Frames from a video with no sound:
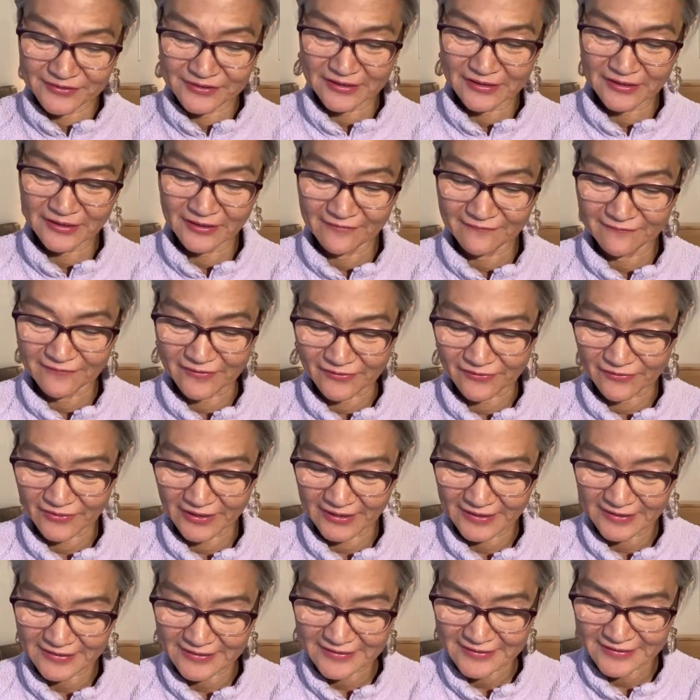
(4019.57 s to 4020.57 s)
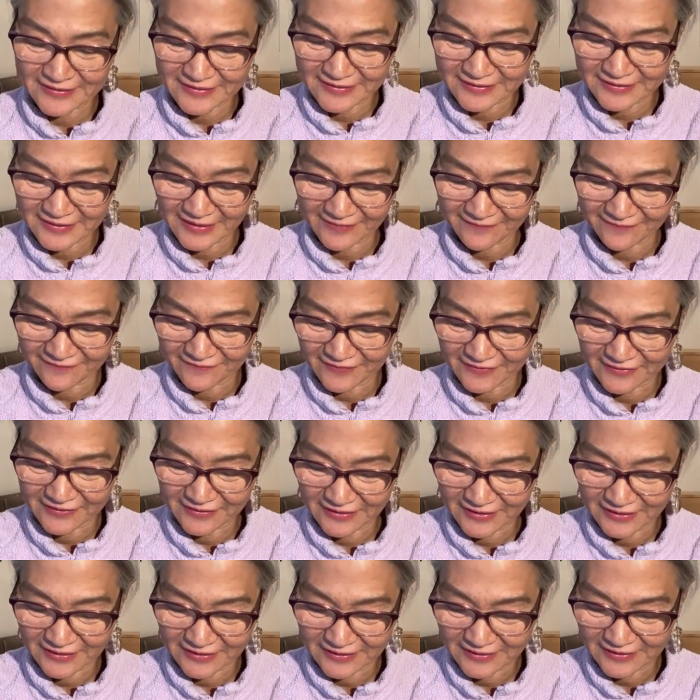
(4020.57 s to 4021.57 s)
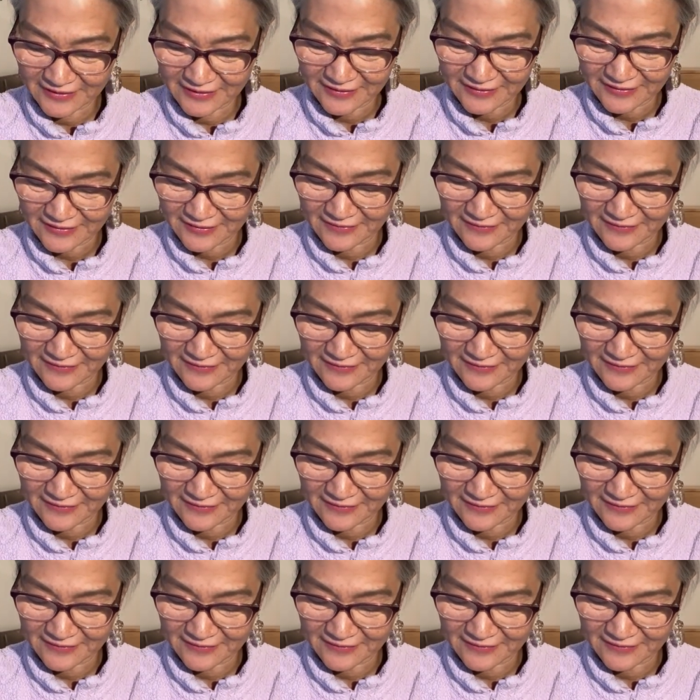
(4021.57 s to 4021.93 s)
delivery. Stephanie.